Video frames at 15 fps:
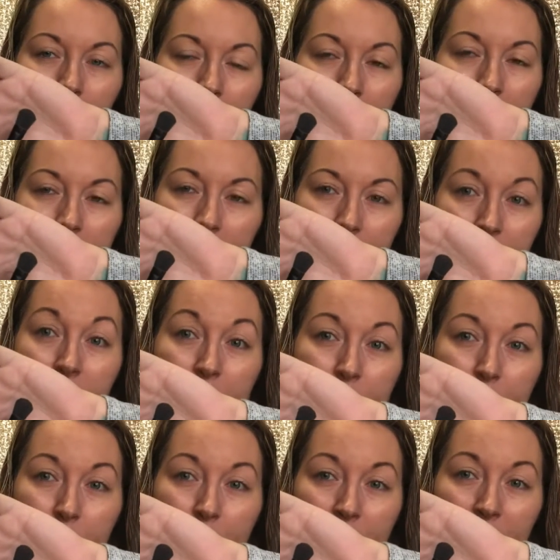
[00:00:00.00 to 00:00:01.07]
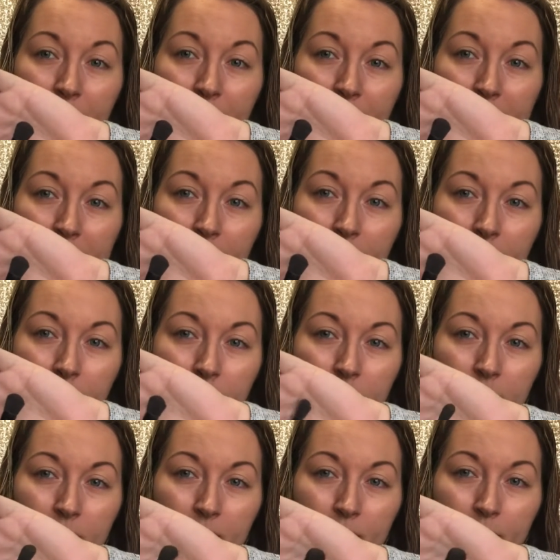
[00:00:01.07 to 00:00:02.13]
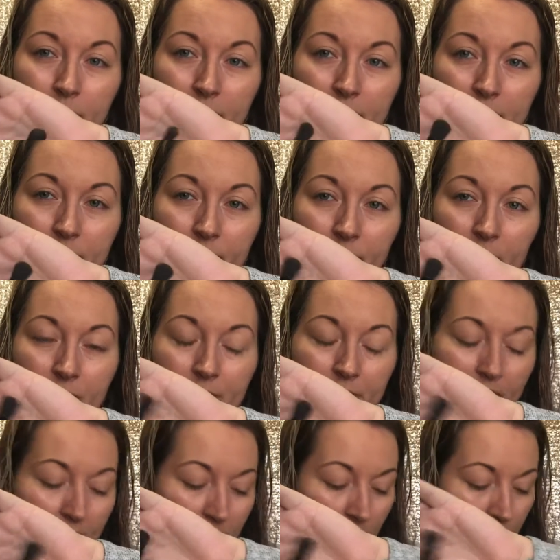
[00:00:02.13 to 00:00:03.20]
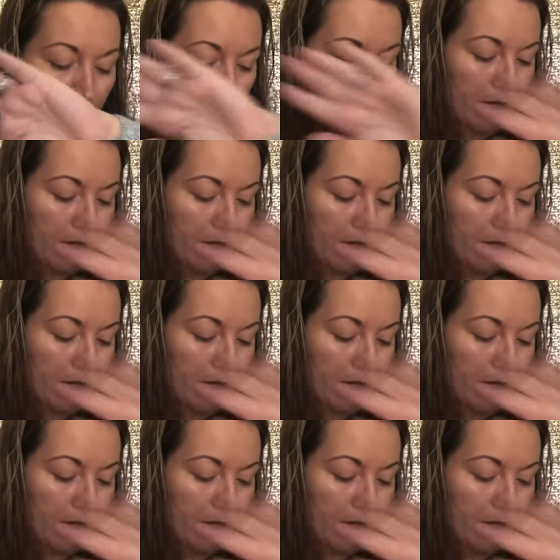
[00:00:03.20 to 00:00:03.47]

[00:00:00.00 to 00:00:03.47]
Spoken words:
It's not too fluffy, but it's fluffy enough